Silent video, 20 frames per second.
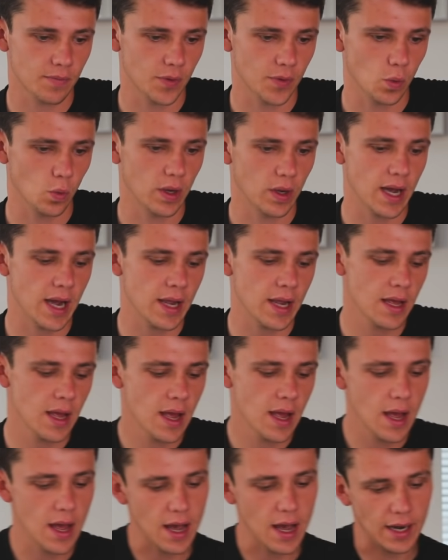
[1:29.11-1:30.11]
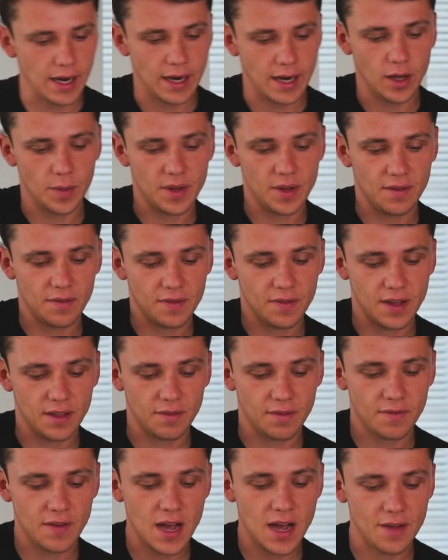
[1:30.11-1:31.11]
Okay, and then it'll be a further
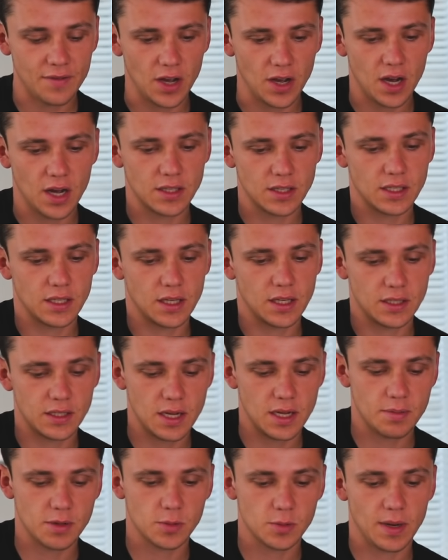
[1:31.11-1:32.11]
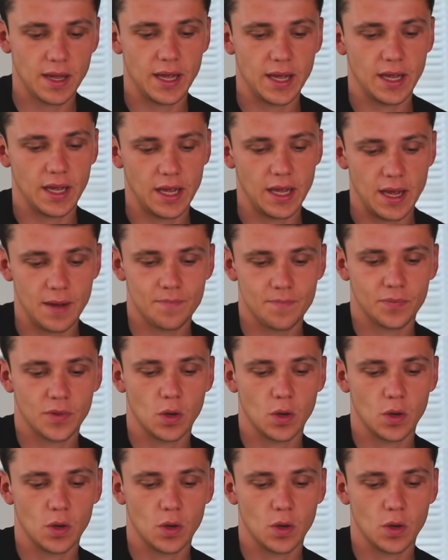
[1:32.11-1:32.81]
5 yards to this deepest player here.